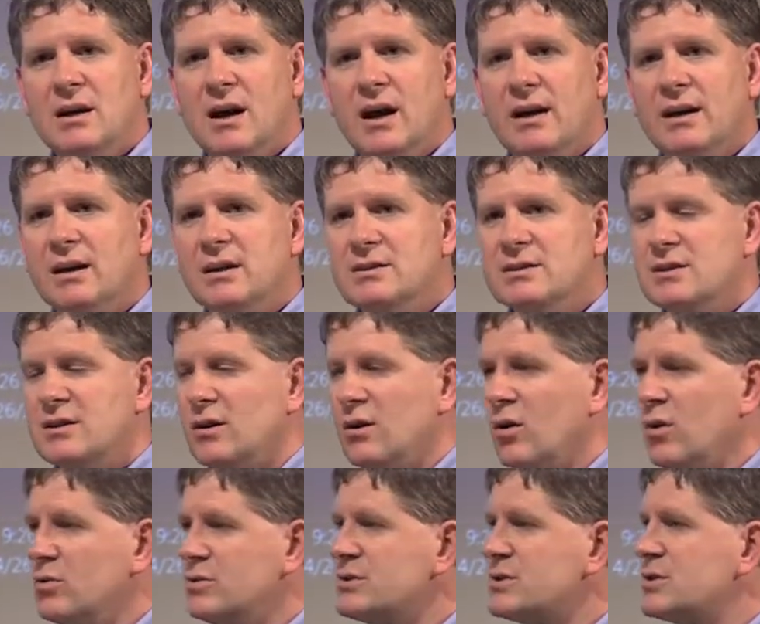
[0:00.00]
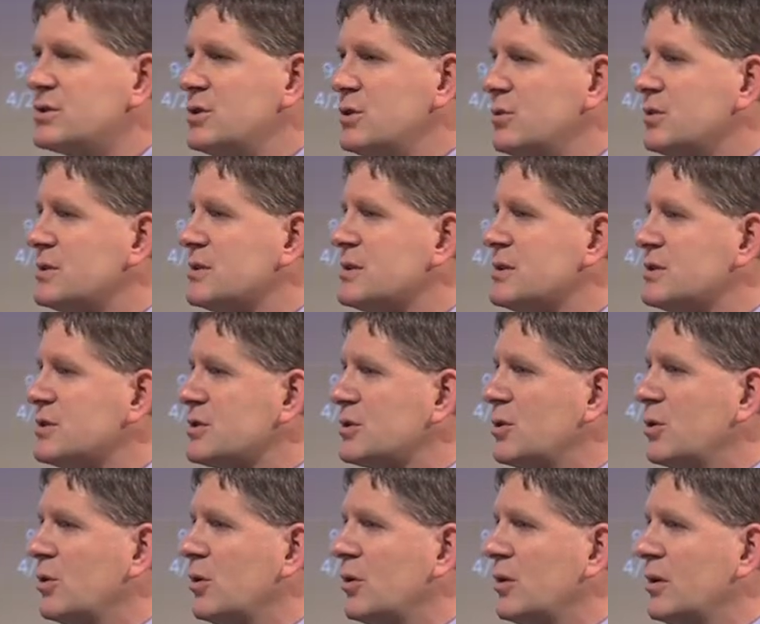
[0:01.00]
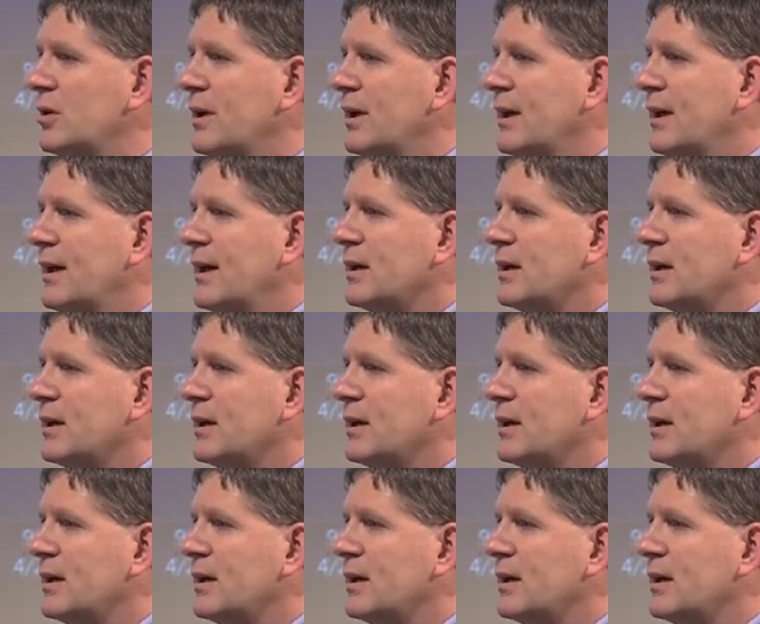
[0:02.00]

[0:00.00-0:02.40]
against their own students in school